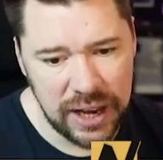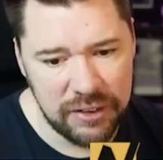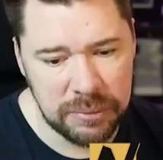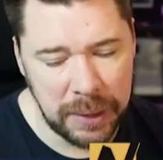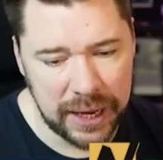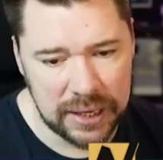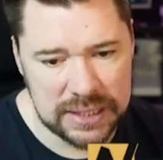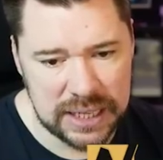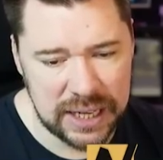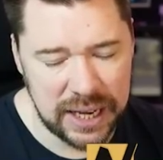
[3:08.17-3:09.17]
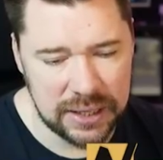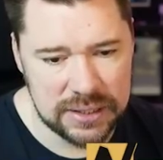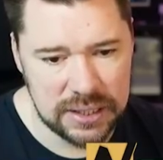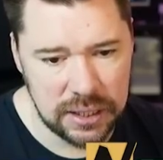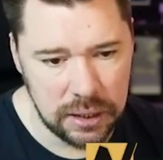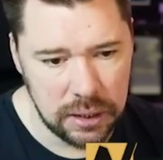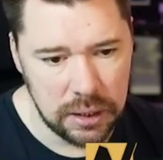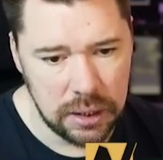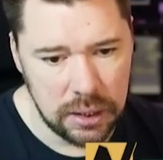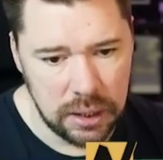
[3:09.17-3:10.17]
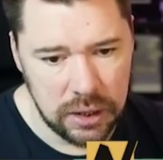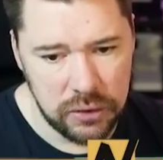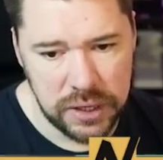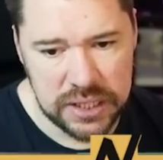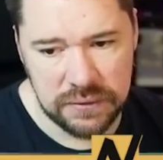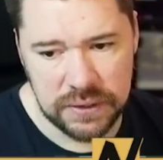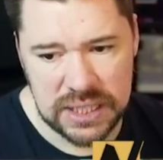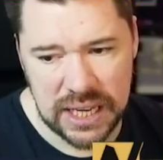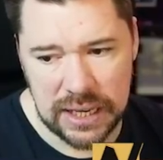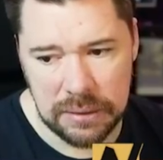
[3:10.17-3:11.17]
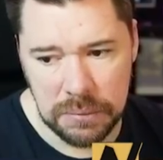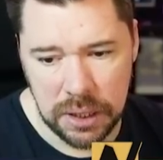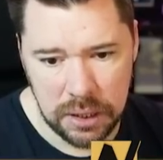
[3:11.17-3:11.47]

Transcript: left back to connect the rest of the team.